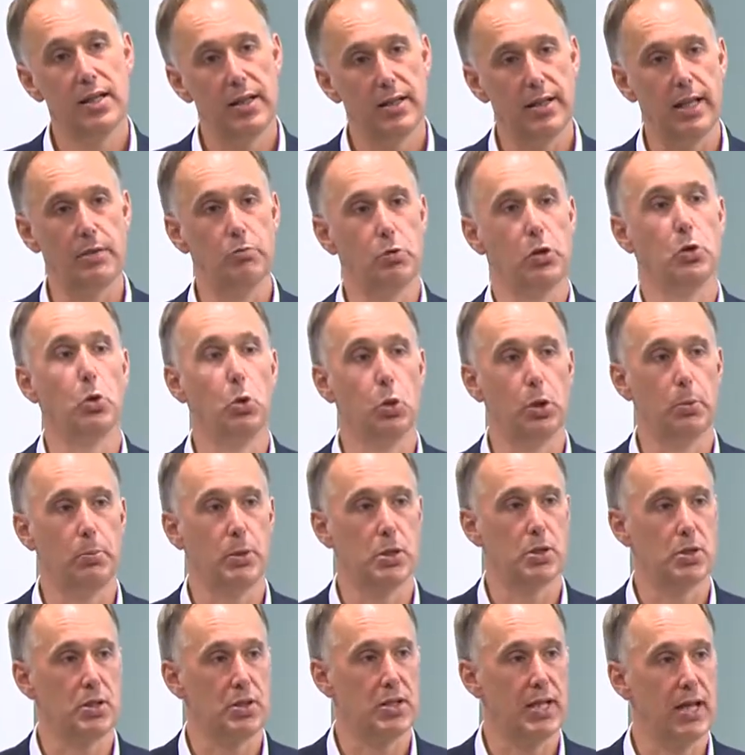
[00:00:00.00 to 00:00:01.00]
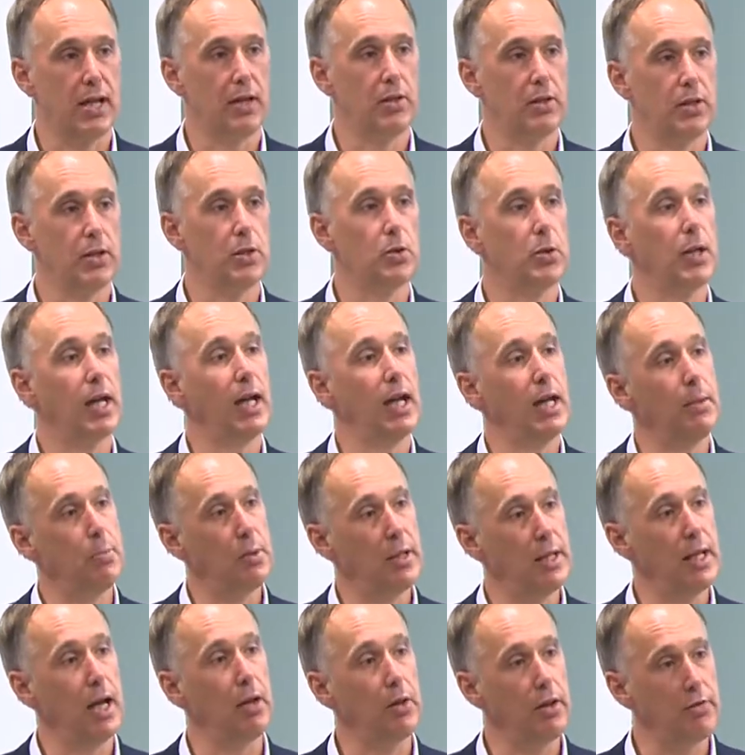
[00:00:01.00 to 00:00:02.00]
They run all the business out of the UK,
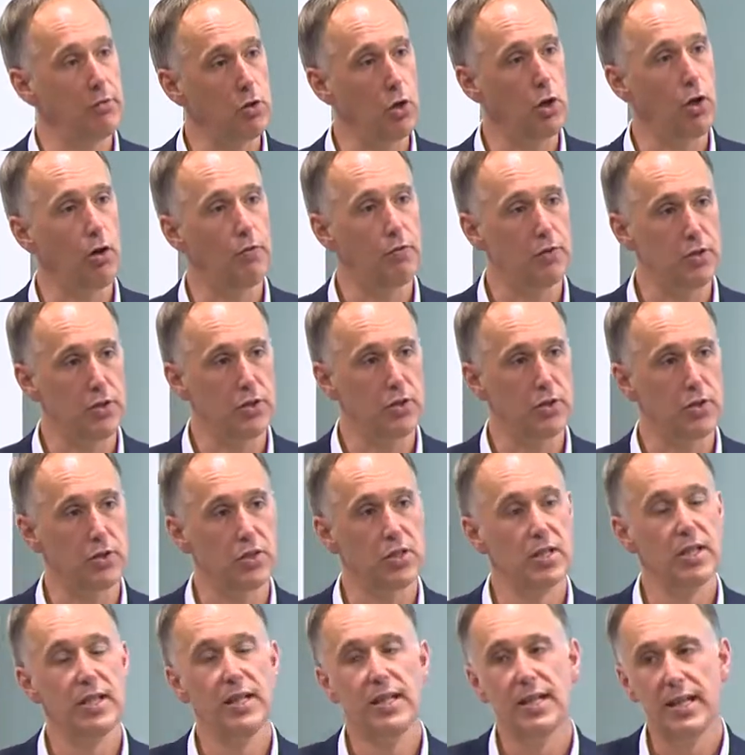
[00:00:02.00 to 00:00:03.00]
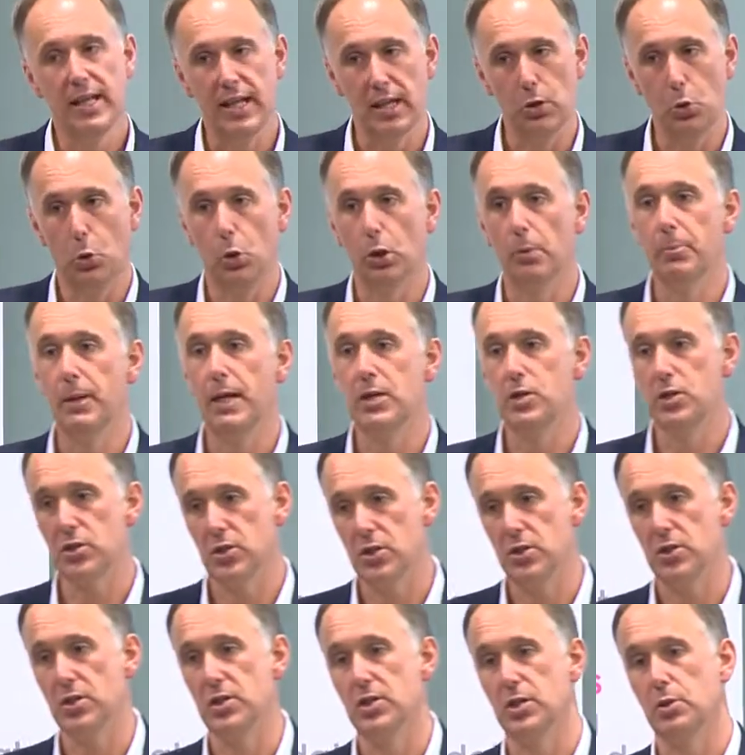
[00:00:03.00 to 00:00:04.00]
but now they've got offices in all the major
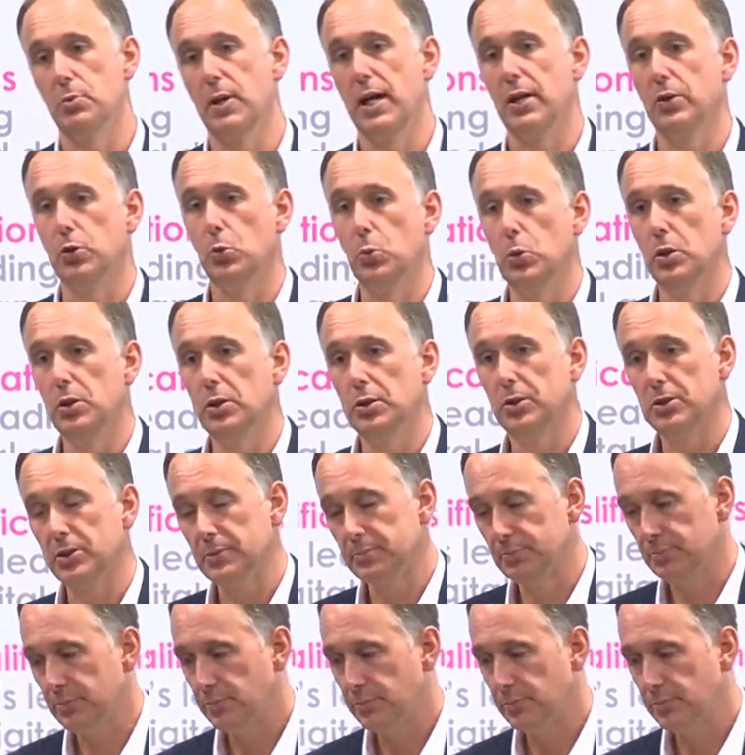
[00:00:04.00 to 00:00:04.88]
cities around the world.